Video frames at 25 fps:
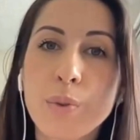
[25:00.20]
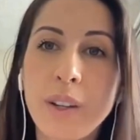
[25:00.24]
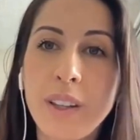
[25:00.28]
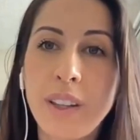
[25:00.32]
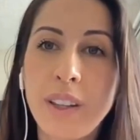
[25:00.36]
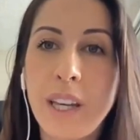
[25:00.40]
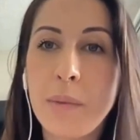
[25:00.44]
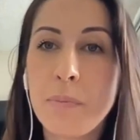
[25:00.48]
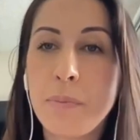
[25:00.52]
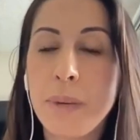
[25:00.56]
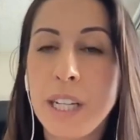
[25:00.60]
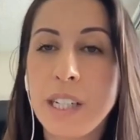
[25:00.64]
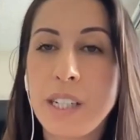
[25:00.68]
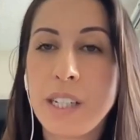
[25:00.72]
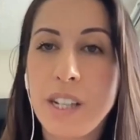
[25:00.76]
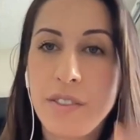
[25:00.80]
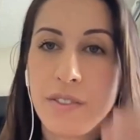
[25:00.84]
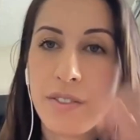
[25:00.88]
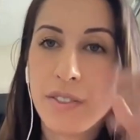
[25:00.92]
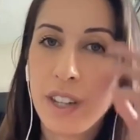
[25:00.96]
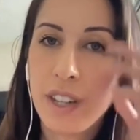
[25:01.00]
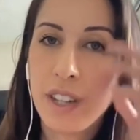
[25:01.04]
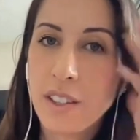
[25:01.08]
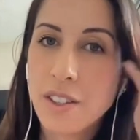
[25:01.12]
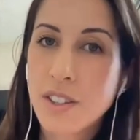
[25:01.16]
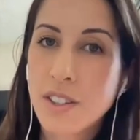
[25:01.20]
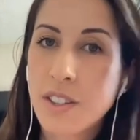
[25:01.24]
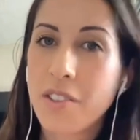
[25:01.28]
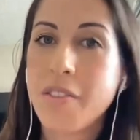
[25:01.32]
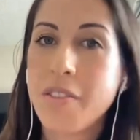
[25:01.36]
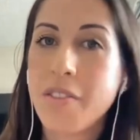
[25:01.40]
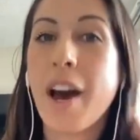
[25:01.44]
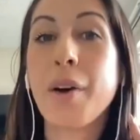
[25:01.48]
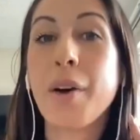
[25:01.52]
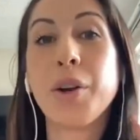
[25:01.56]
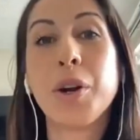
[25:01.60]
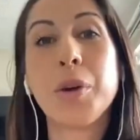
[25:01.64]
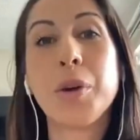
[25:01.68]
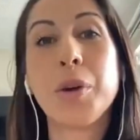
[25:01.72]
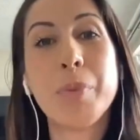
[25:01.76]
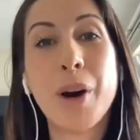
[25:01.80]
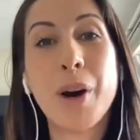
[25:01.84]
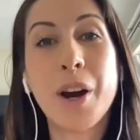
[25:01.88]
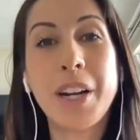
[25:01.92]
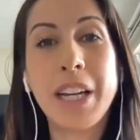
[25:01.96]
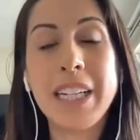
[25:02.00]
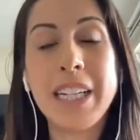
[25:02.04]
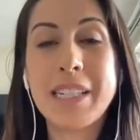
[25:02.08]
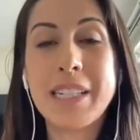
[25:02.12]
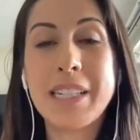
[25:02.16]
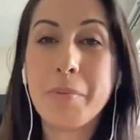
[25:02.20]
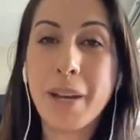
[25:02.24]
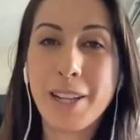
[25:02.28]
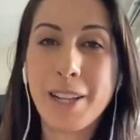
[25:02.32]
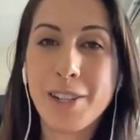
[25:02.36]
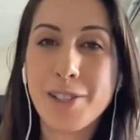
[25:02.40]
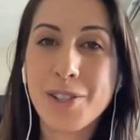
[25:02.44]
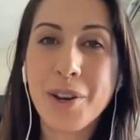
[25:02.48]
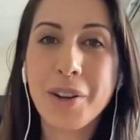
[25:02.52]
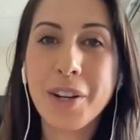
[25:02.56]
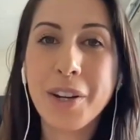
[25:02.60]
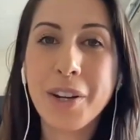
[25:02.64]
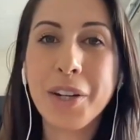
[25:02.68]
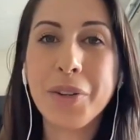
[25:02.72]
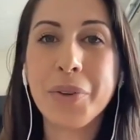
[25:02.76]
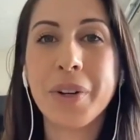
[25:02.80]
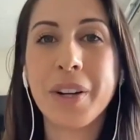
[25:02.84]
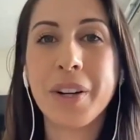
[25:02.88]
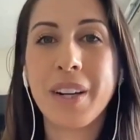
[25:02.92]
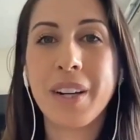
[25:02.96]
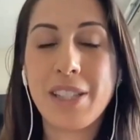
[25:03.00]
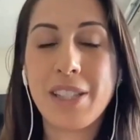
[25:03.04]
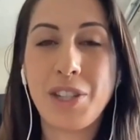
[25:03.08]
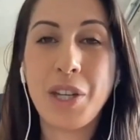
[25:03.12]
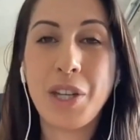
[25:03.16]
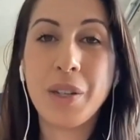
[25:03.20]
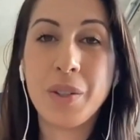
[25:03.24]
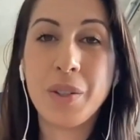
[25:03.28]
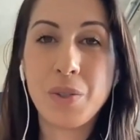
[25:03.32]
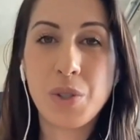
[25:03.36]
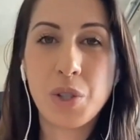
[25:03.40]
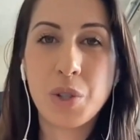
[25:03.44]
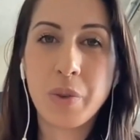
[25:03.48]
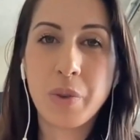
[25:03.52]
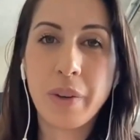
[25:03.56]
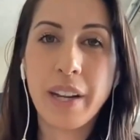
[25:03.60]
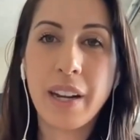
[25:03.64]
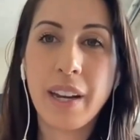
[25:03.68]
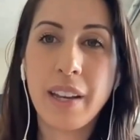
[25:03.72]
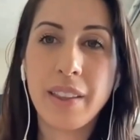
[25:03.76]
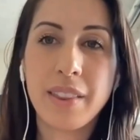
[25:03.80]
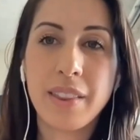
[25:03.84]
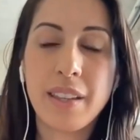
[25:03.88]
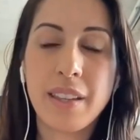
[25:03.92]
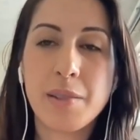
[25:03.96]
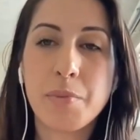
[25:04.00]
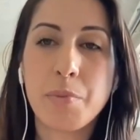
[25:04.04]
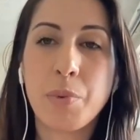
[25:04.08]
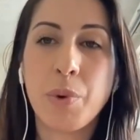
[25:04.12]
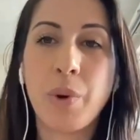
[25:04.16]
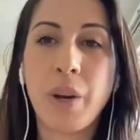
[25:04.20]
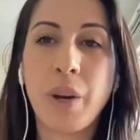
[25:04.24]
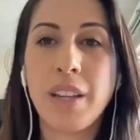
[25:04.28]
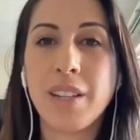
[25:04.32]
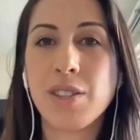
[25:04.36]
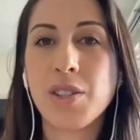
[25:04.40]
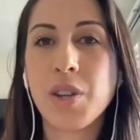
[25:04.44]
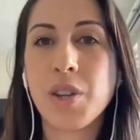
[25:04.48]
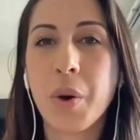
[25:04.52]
a really big difference of how your body depends on it or is used to it at this point.